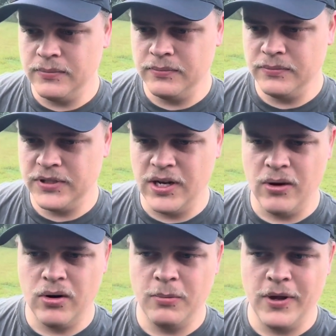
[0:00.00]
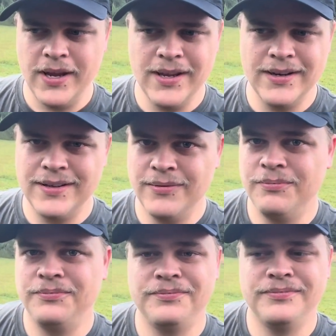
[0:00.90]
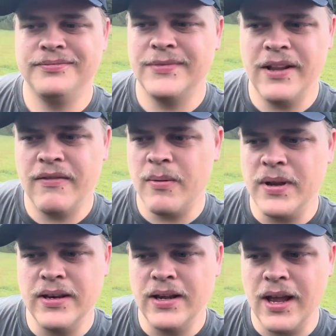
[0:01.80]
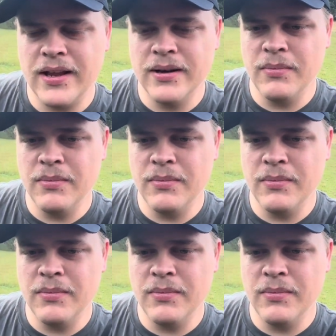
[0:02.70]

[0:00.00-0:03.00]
It's not horrible, and I can